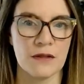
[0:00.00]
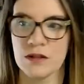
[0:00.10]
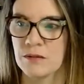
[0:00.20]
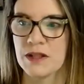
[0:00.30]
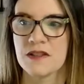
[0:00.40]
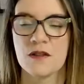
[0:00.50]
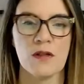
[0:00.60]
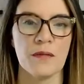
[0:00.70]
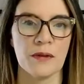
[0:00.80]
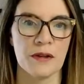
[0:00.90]
You can be a
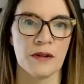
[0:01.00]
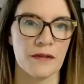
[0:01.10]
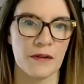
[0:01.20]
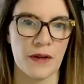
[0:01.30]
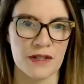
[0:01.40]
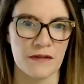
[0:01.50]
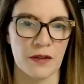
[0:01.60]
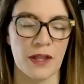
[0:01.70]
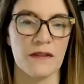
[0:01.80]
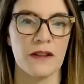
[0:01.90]
solopreneur for the rest of
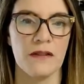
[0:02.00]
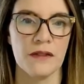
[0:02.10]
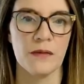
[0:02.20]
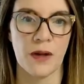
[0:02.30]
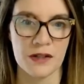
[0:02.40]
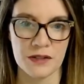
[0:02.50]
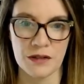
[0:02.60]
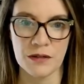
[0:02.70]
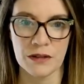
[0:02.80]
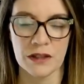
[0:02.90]
your life if you want
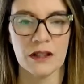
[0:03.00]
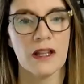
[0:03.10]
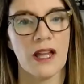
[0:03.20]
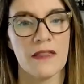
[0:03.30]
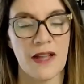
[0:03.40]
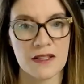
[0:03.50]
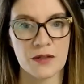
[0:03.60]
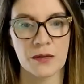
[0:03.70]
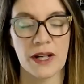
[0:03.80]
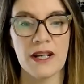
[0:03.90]
to, and that's
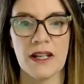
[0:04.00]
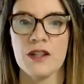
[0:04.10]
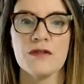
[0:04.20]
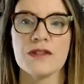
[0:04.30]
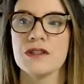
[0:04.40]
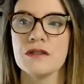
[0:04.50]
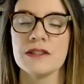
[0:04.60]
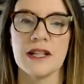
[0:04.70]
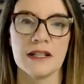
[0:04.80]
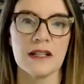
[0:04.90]
great. And you're still
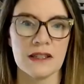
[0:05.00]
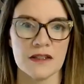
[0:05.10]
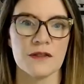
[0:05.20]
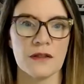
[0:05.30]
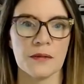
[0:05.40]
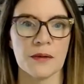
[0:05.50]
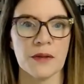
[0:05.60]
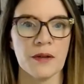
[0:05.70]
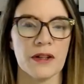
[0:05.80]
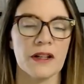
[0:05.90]
technically a
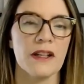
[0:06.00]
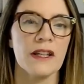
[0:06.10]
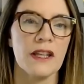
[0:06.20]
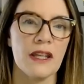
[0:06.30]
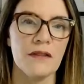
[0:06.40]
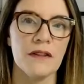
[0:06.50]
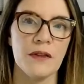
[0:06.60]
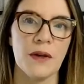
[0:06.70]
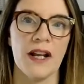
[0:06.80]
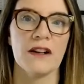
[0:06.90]
solopreneur, even if
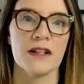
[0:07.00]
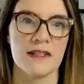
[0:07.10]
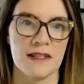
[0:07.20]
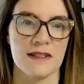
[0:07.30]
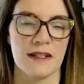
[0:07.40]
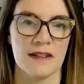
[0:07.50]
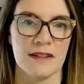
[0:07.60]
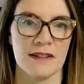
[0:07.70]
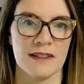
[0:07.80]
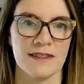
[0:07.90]
you hire an assistant.
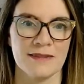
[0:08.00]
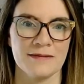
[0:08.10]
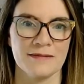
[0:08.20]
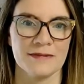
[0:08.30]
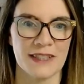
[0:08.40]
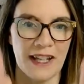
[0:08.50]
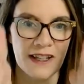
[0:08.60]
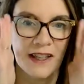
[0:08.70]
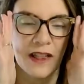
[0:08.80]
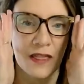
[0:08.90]

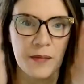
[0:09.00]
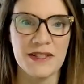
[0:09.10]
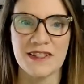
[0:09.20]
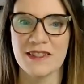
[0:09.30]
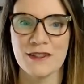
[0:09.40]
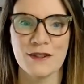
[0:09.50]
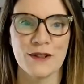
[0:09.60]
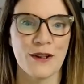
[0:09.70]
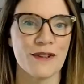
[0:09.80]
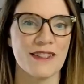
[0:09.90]
Okay? The business is still
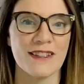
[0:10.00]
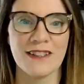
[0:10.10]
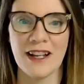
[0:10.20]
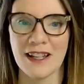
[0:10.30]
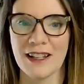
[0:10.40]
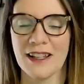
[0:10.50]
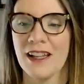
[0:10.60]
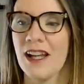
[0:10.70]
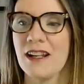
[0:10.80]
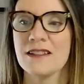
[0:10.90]
yours. It's not going to,
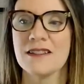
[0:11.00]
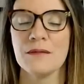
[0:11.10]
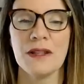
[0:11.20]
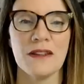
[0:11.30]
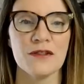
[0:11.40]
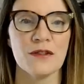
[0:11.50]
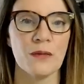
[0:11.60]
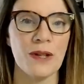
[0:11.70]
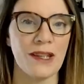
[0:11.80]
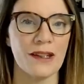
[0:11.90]
and it doesn't mean that you're
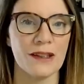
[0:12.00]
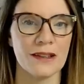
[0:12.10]
weak.